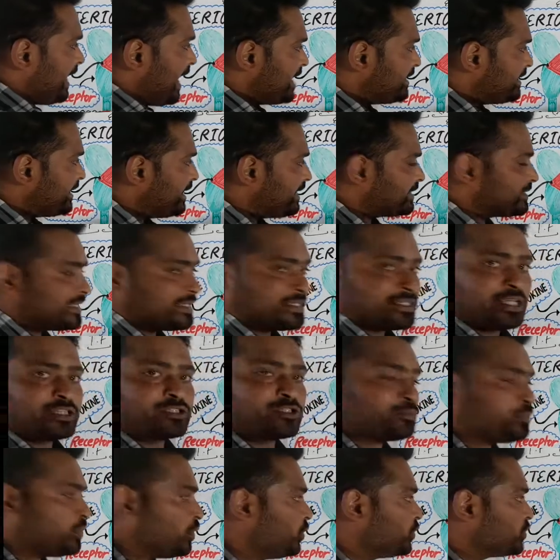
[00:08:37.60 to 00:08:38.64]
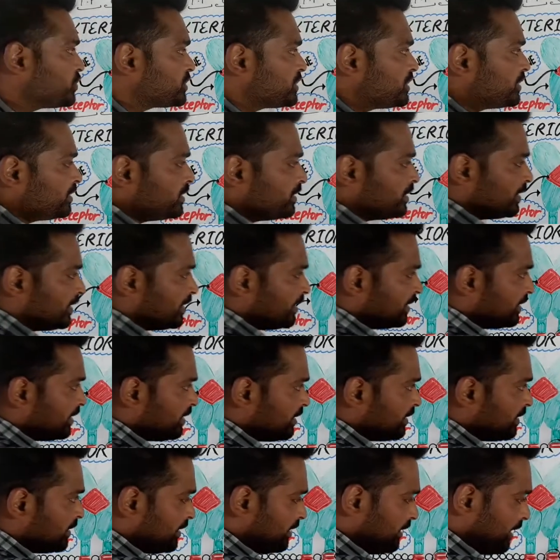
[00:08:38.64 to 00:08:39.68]
NLS is exposed
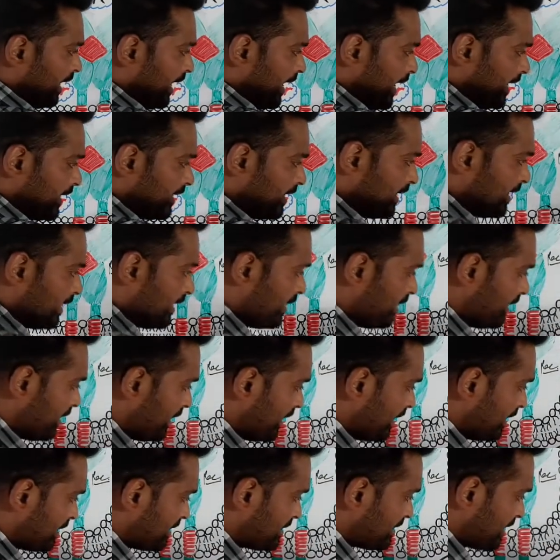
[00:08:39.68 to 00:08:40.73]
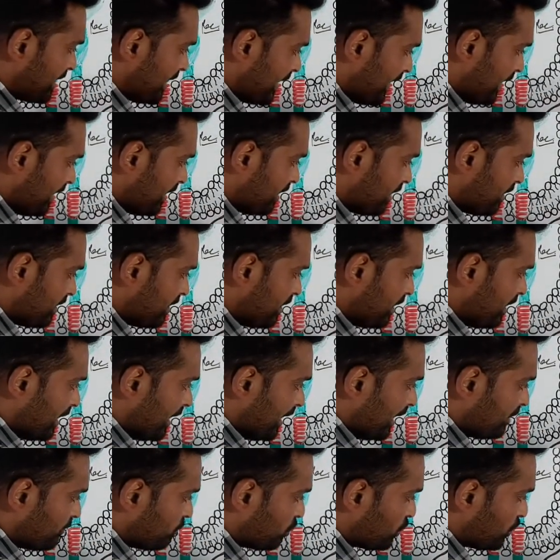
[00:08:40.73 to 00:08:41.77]
and it is
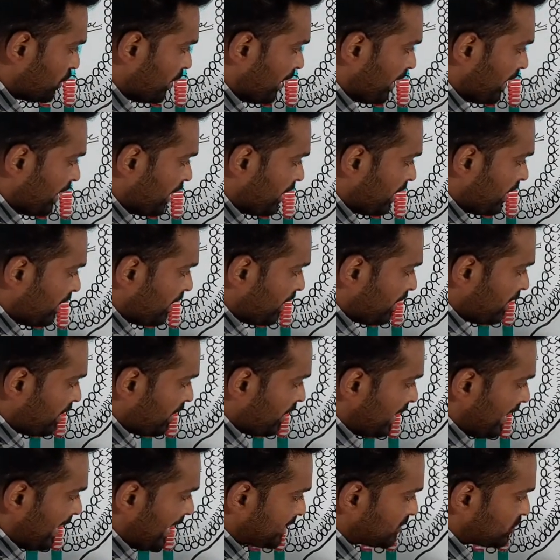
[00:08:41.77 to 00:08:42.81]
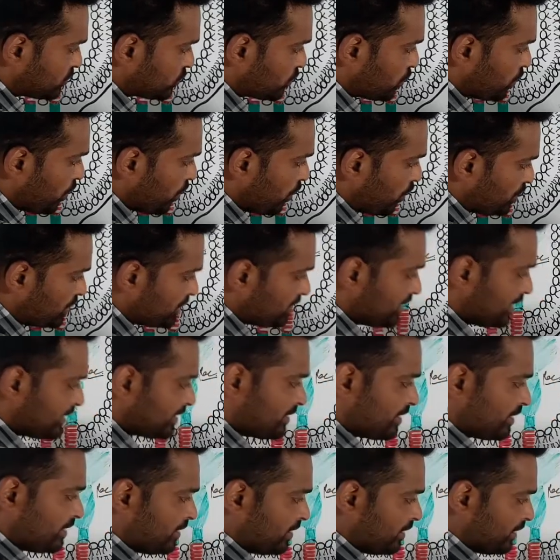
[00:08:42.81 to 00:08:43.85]
here, it would escort
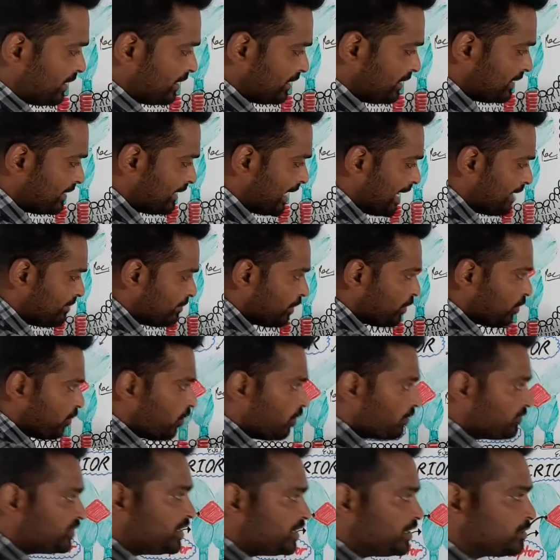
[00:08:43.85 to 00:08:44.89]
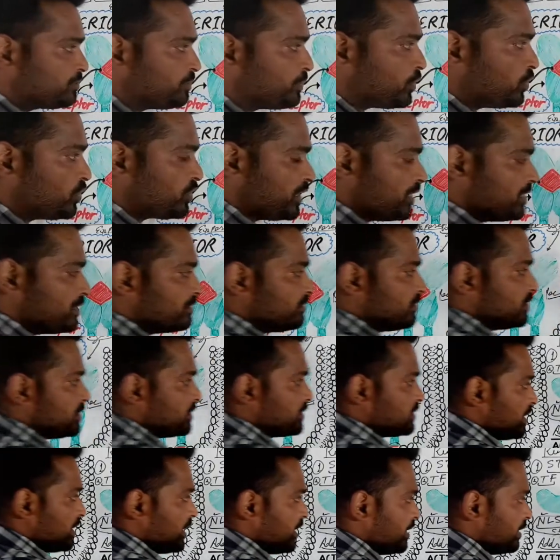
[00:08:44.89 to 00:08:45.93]
this dimer of these proteins, which
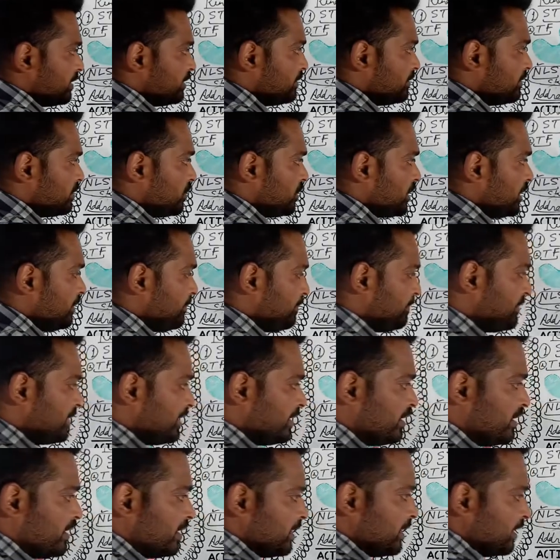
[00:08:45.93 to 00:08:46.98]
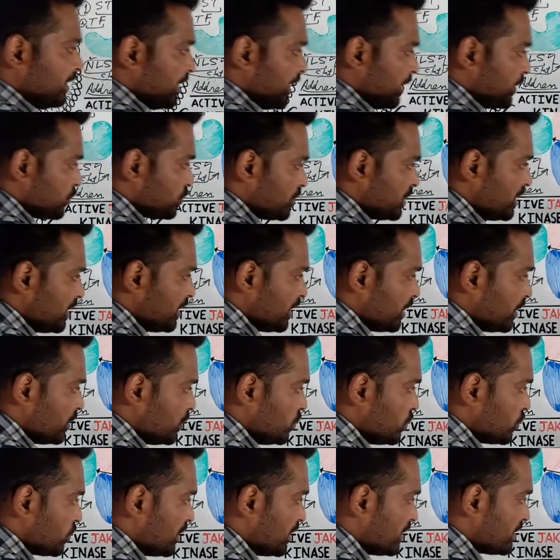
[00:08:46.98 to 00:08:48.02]
is here, okay, into the
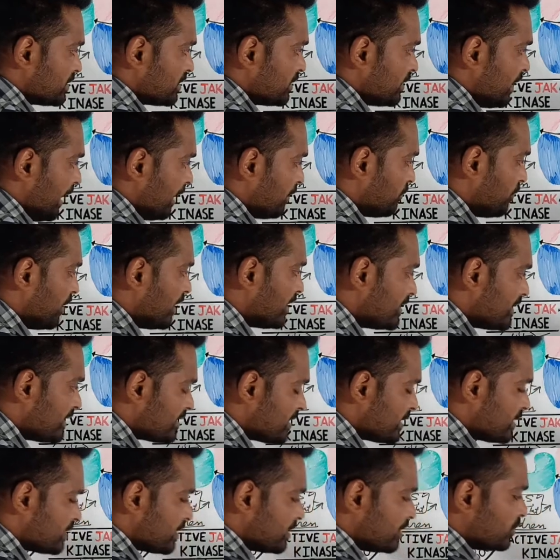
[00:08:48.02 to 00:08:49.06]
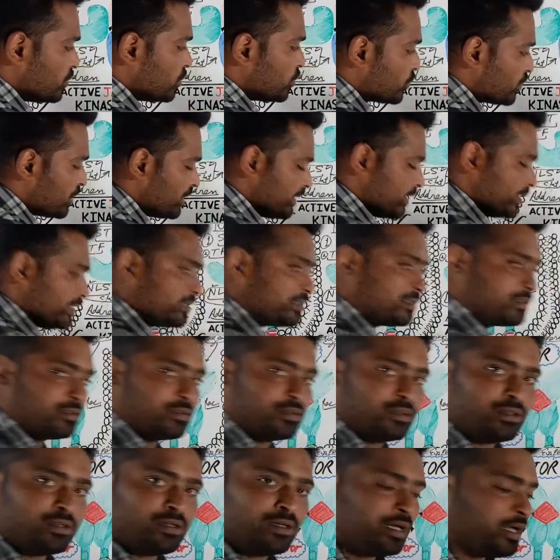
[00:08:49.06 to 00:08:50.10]
nucleus. And when this is in nucleus,